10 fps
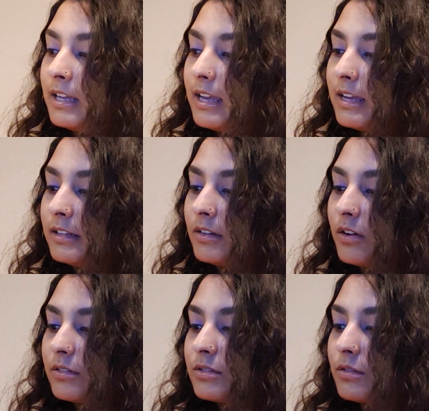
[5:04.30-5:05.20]
And
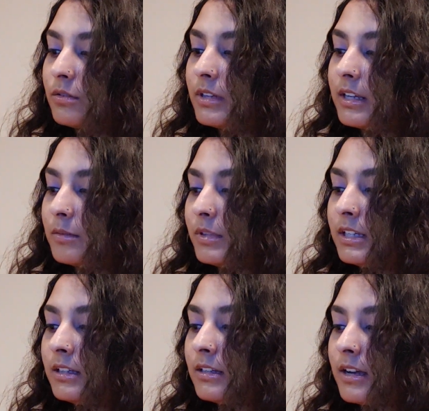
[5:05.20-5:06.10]
also, it can
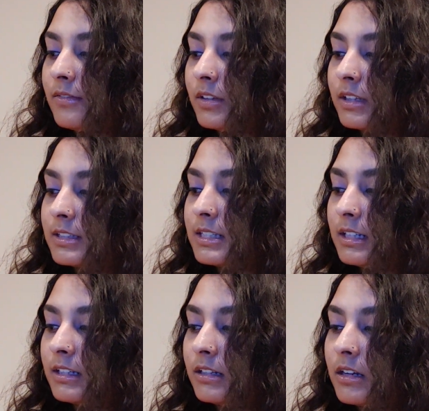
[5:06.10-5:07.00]
be, I feel like,
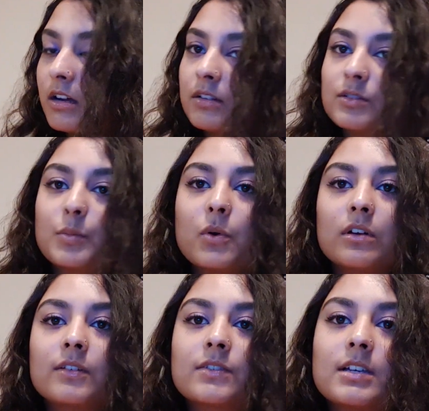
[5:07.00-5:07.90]
seen in
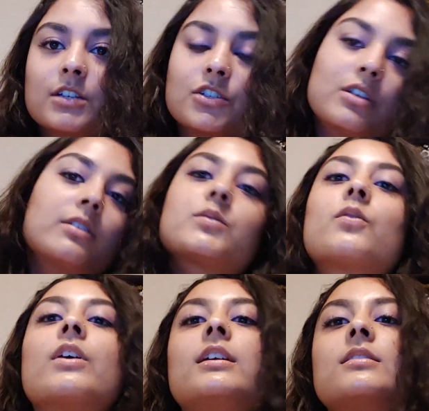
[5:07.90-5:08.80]
unsupportive / jealous
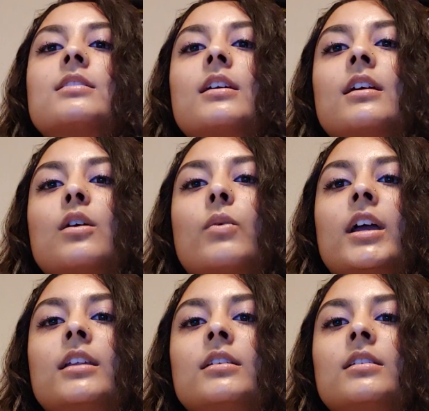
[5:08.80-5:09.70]
friends
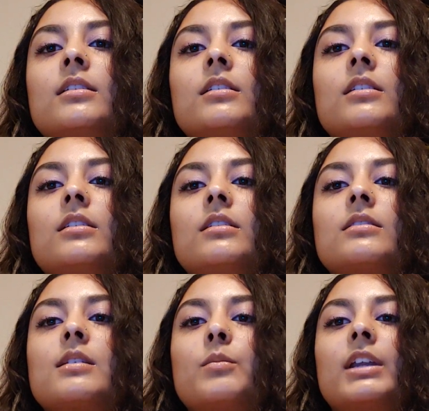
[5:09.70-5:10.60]
when
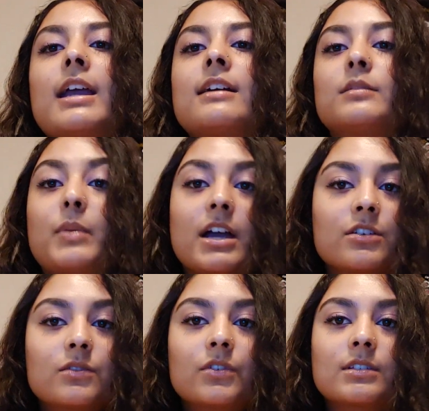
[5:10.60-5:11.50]
somebody has a
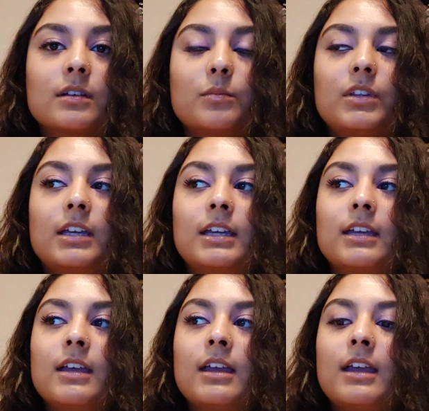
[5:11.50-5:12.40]
passion for something
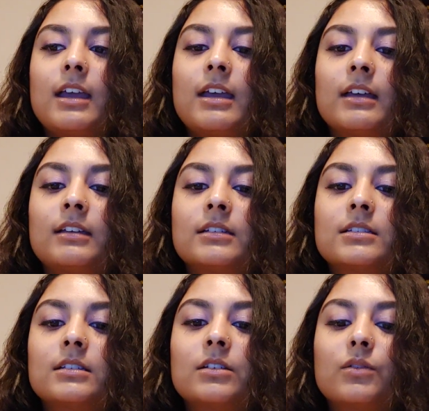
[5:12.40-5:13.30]
and
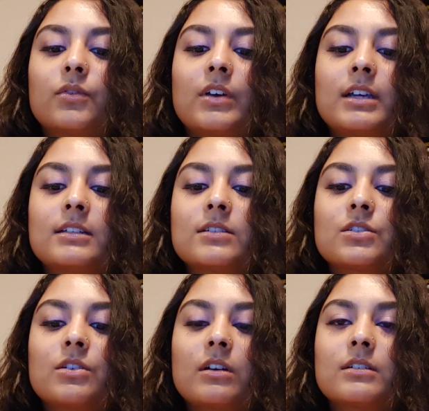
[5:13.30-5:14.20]
their friends
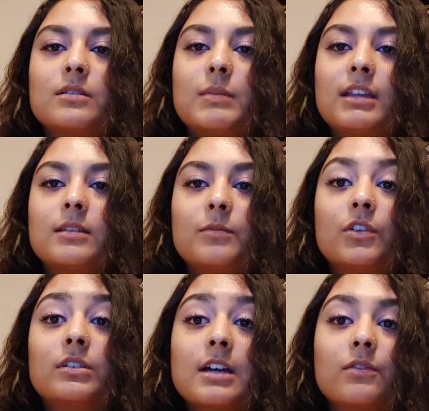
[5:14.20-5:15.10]
start to make them
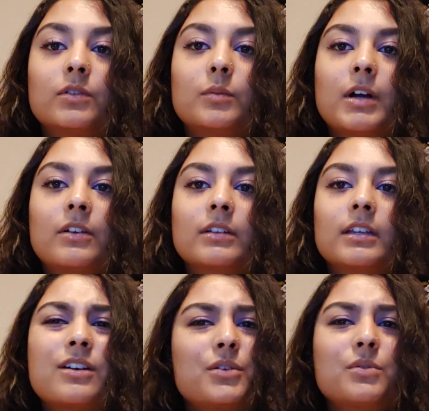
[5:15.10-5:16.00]
feel doubtful about it.
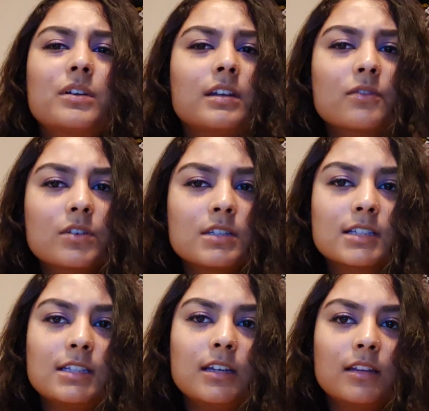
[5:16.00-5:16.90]
Like, oh, you could never
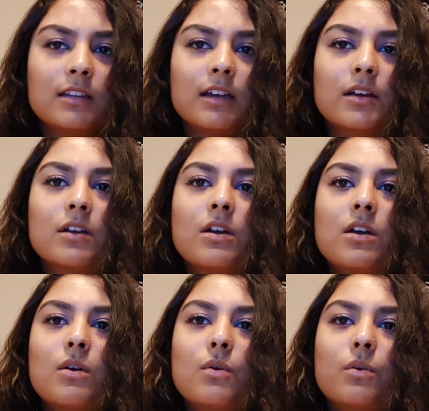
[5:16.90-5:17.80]
succeed in that.
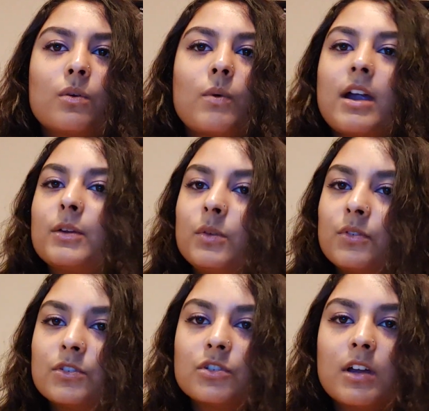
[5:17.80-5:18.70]
Or why are you
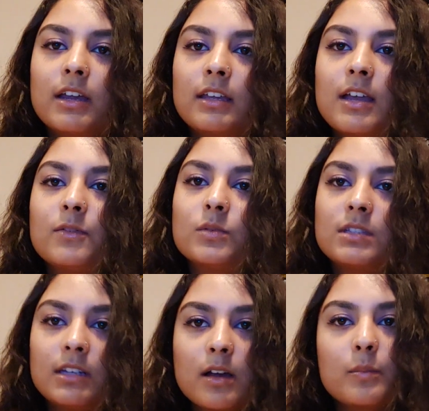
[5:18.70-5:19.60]
even trying? Have you
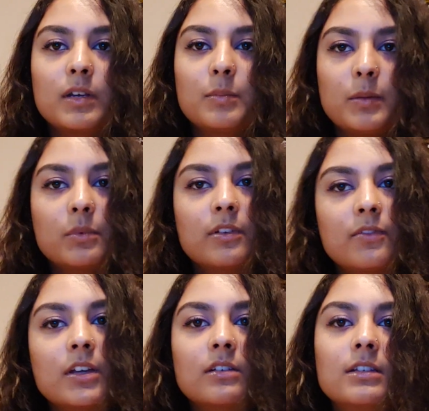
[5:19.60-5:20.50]
seen how many people have
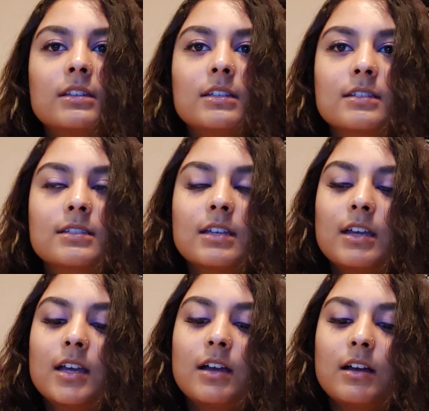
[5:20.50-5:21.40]
failed in this?
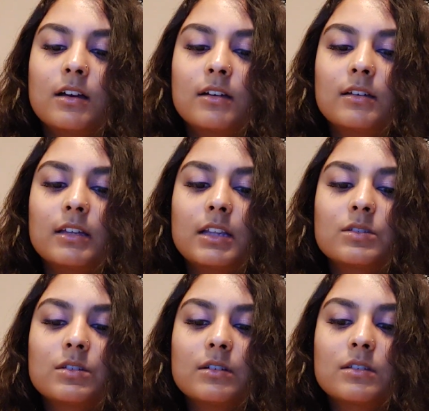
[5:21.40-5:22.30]
It
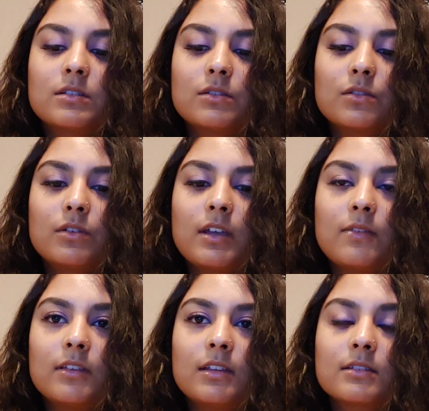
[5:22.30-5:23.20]
starts to create
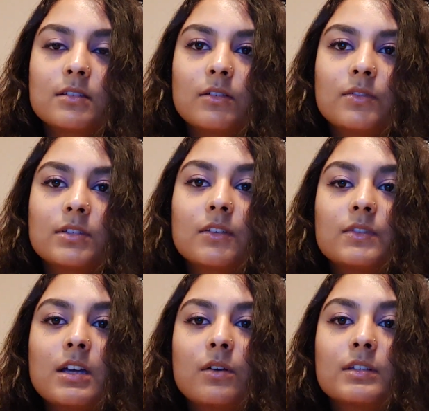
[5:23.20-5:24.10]
feelings of
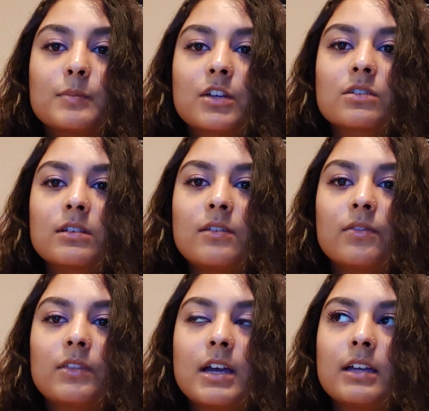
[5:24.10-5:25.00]
self-doubt, especially
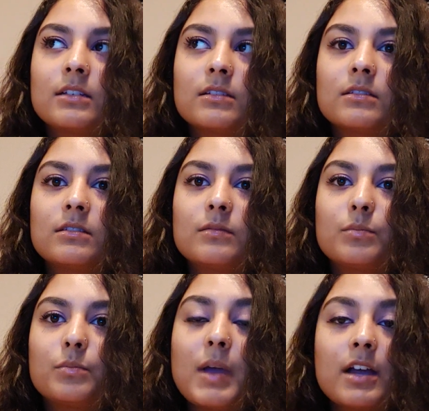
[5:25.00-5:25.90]
if that
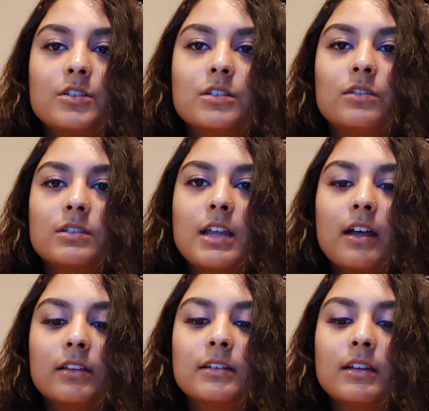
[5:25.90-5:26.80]
passion or
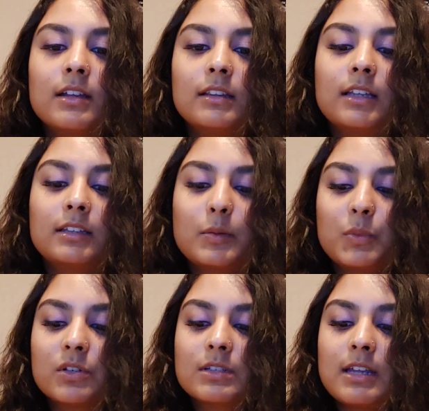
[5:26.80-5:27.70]
talent that that
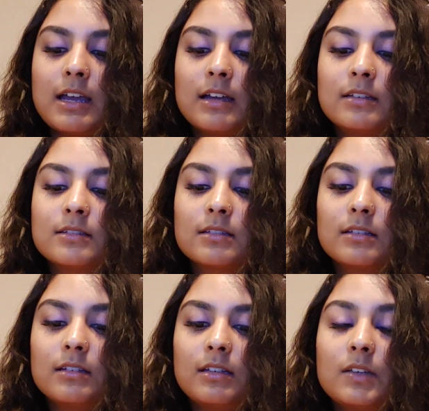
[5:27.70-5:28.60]
person has
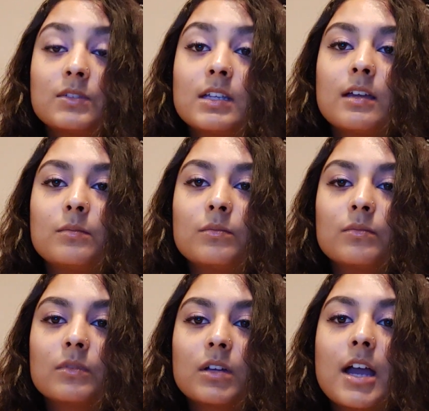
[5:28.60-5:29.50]
gives them
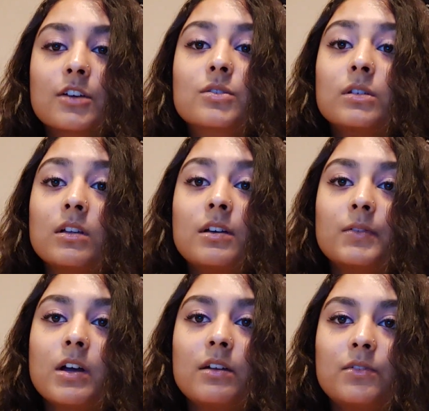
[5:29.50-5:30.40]
actually a lot of
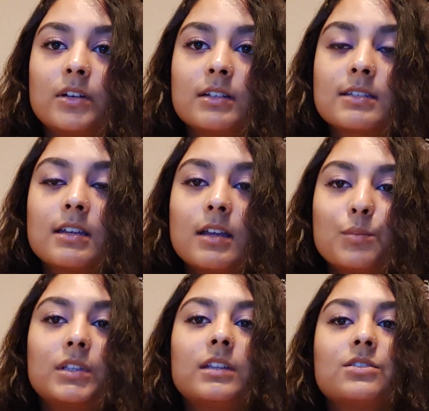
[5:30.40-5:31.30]
confidence.
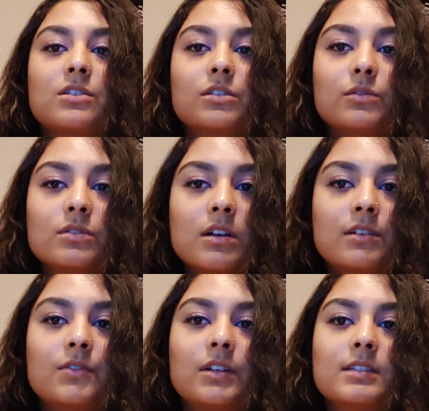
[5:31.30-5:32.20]
But then they start to lose
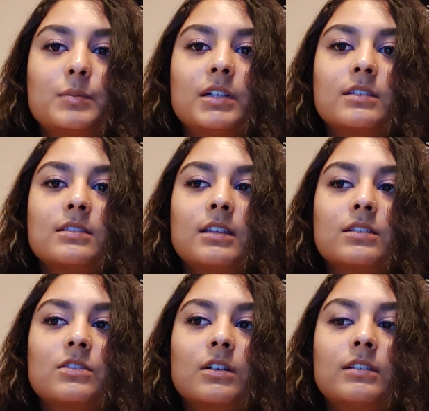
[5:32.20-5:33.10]
confidence because they
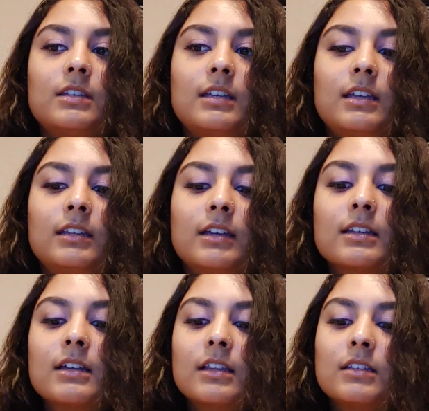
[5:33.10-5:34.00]
start thinking
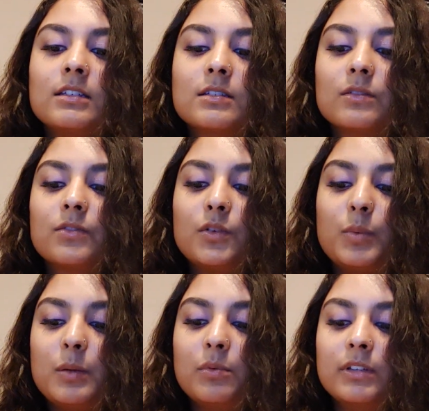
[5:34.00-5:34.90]
that these few
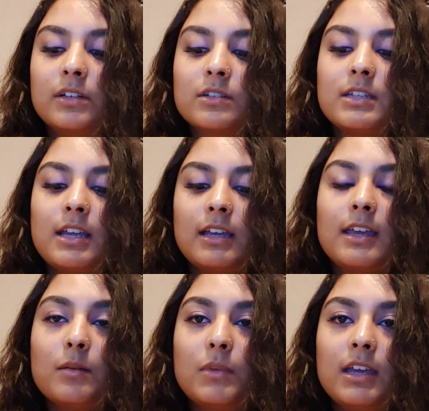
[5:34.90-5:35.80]
people that are saying I
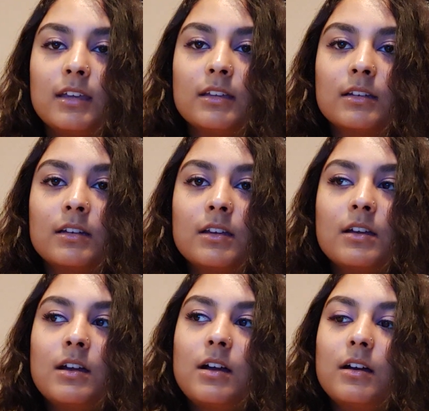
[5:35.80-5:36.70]
can't make it,
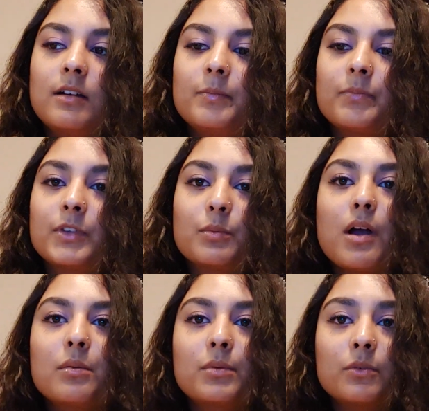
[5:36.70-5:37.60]
they're
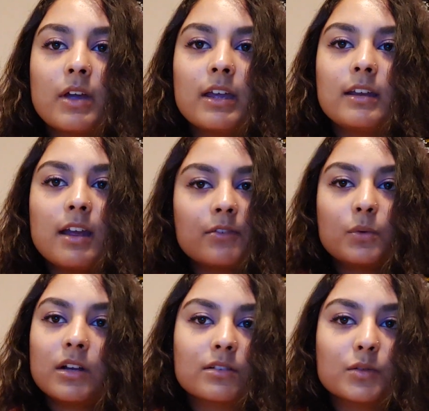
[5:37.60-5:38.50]
probably right, and
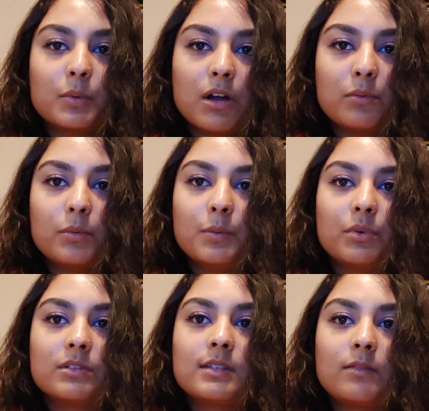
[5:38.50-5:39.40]
everyone else will probably
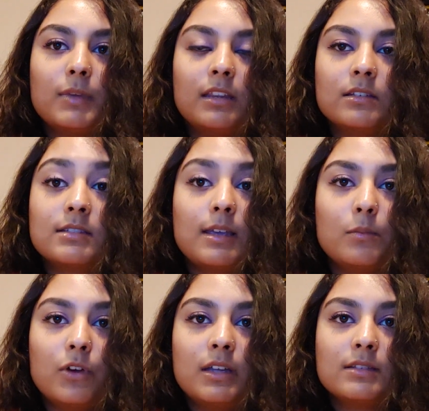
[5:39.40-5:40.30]
perceive me in the same
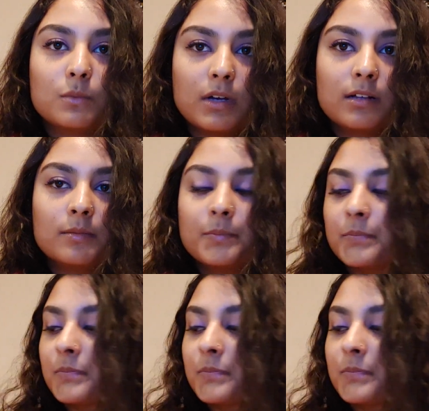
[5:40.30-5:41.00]
way as well.